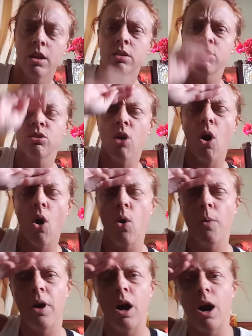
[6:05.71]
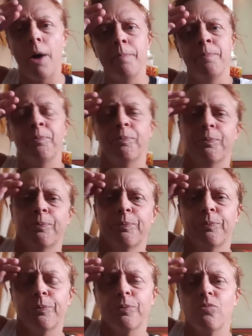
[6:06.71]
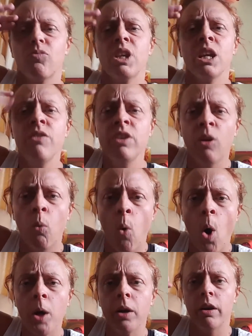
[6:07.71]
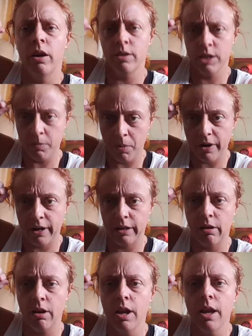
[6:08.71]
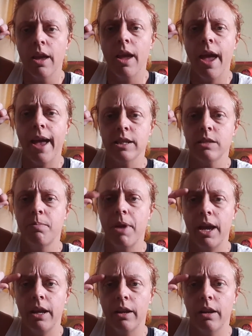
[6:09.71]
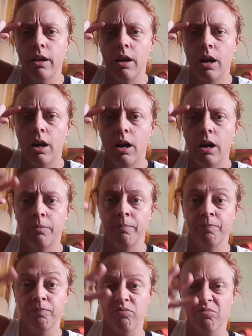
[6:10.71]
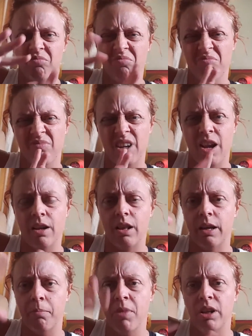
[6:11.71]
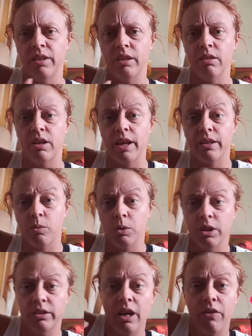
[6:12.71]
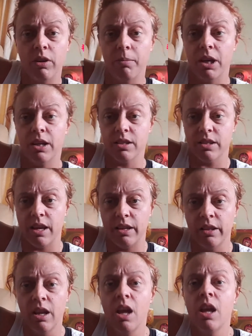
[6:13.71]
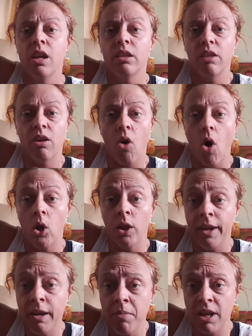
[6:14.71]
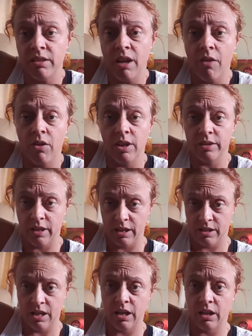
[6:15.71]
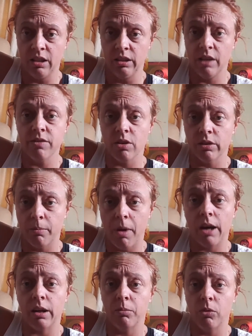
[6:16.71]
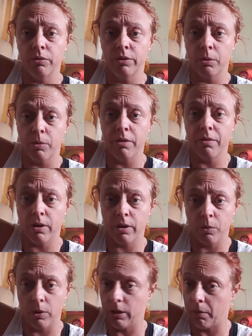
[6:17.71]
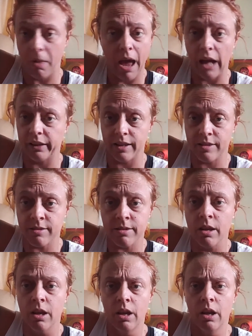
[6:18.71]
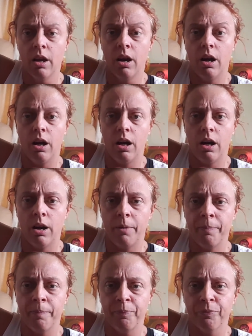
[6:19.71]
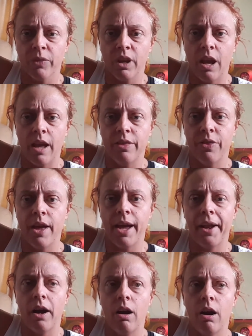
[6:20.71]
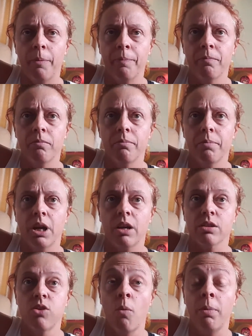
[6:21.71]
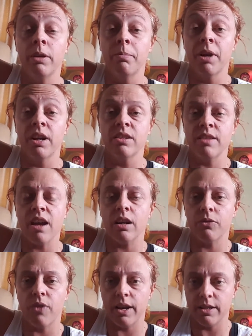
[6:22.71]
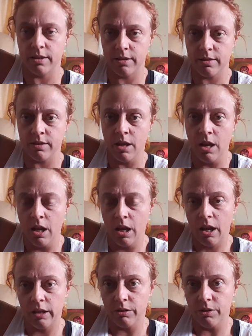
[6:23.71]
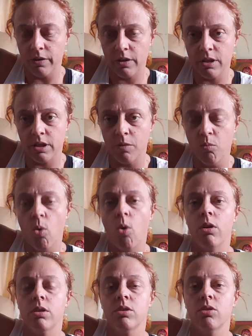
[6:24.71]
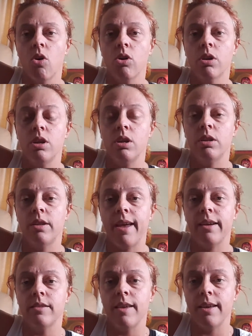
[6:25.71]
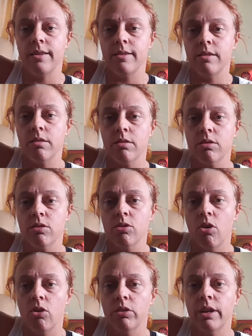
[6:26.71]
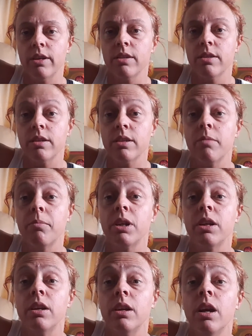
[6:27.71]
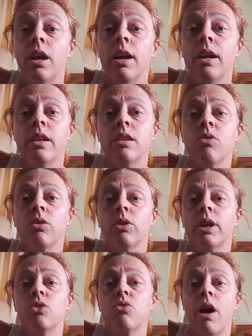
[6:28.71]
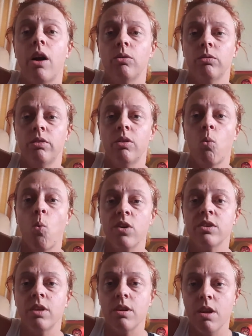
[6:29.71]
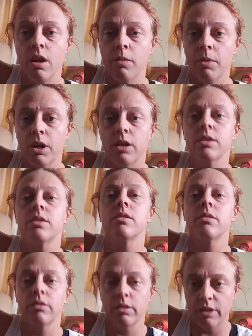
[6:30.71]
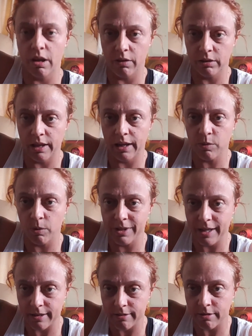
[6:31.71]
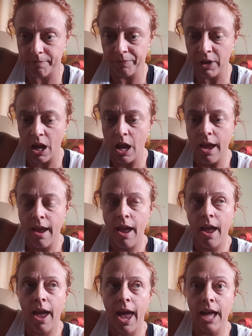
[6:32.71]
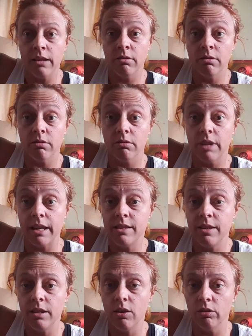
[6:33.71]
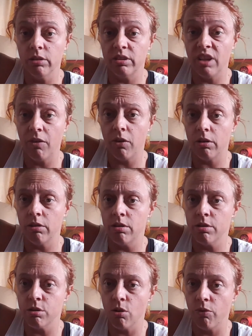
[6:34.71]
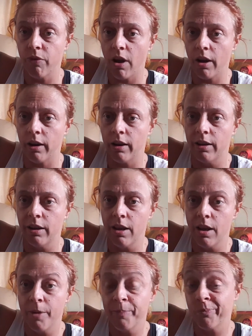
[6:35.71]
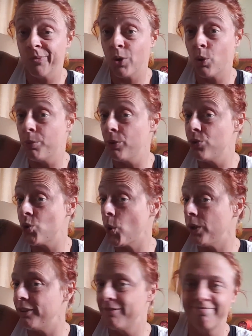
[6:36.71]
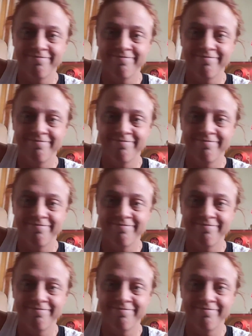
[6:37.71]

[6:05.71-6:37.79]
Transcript: So even the water spirit has been kind of like melted together with the devil, because then they call him a devil and they say that he lives on the bottom of the river in a palace. And that because nobody brings sacrifices at the rivers anymore, so he takes his. So there's somebody that is going to get drowned once a year because the devil takes what's his. And that's it on the devil so far. Hope you enjoyed.